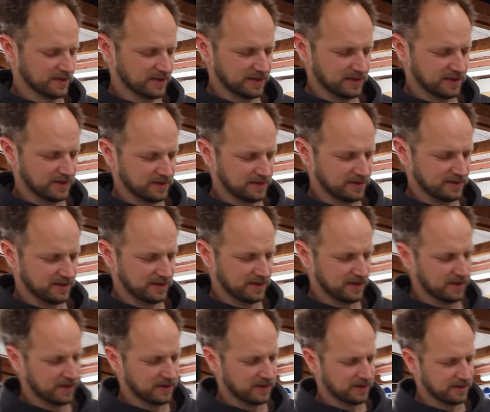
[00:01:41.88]
Should put it outside,
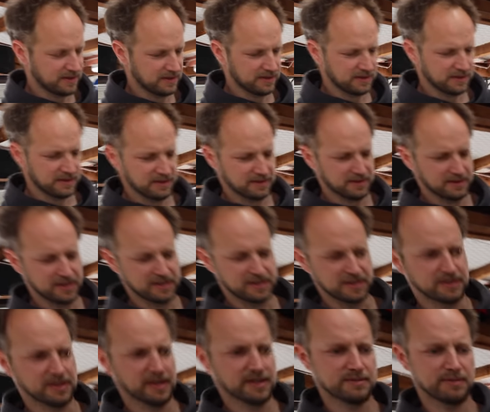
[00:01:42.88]
give it some fresh air. Needs
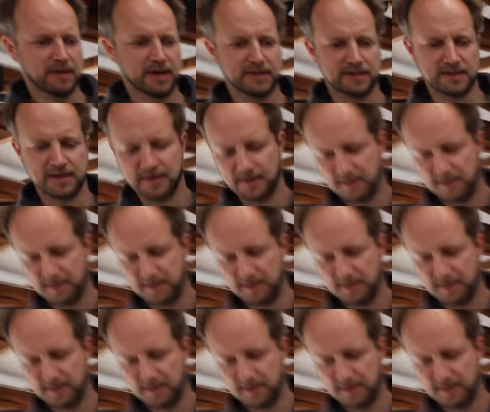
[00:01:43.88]
a dust mask.